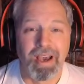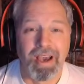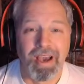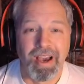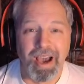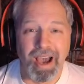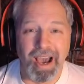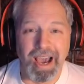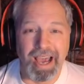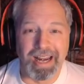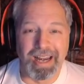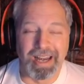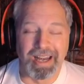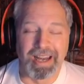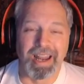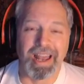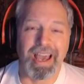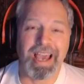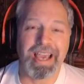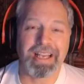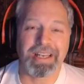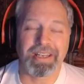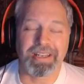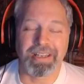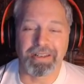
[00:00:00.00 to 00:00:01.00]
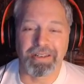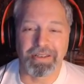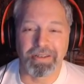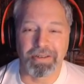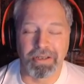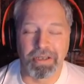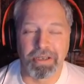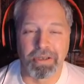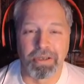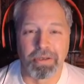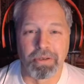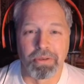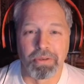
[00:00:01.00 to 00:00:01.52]
I liked to
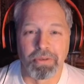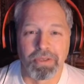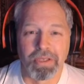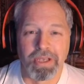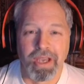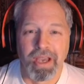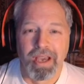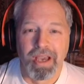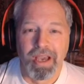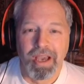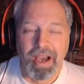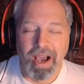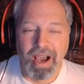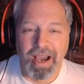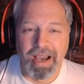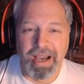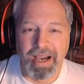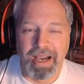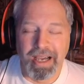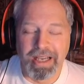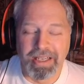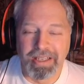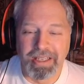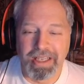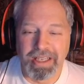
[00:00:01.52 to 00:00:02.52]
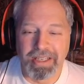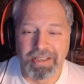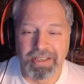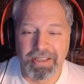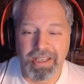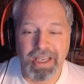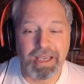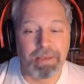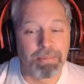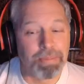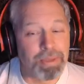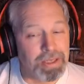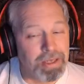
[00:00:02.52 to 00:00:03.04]
use
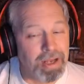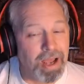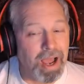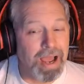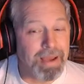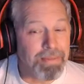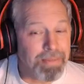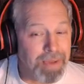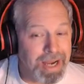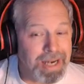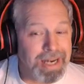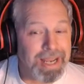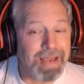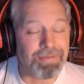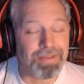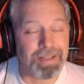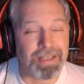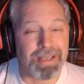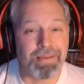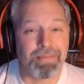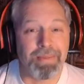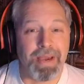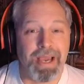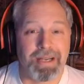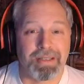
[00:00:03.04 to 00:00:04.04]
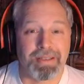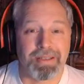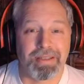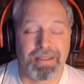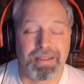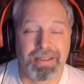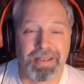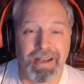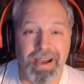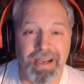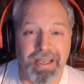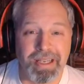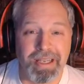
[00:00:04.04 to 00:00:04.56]
IITC, but I might have to come back to the
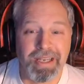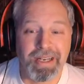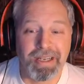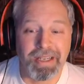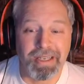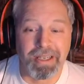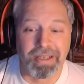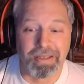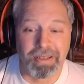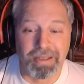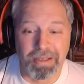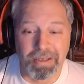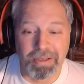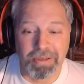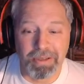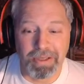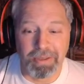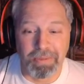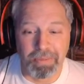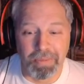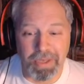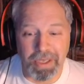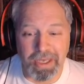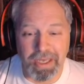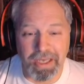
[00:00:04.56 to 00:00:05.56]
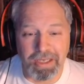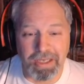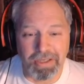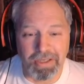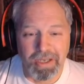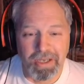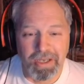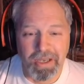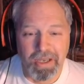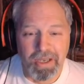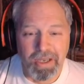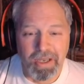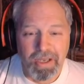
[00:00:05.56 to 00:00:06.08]
Stock Intel to do some things.
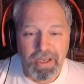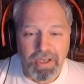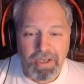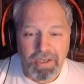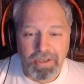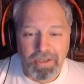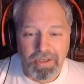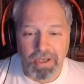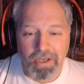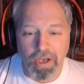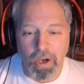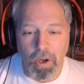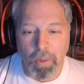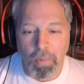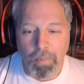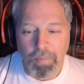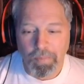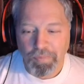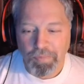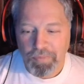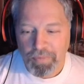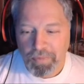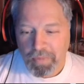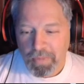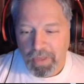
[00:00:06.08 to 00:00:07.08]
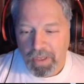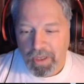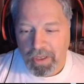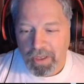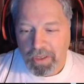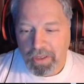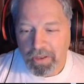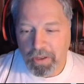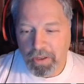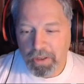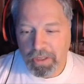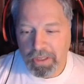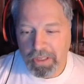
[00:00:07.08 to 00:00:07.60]
So
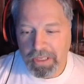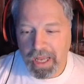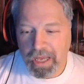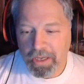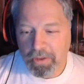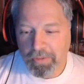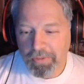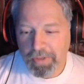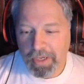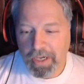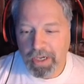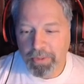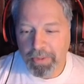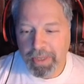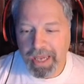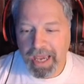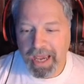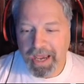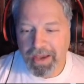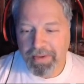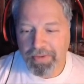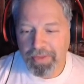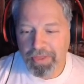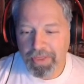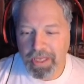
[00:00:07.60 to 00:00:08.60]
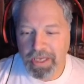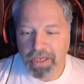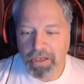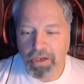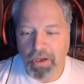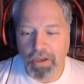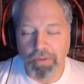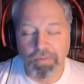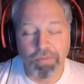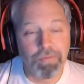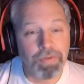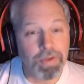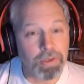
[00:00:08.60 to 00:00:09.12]
you notice down over here we have a thing
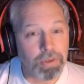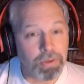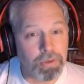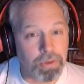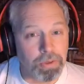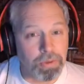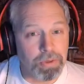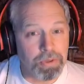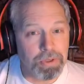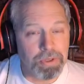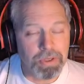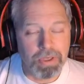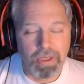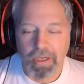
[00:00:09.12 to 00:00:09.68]
called filters.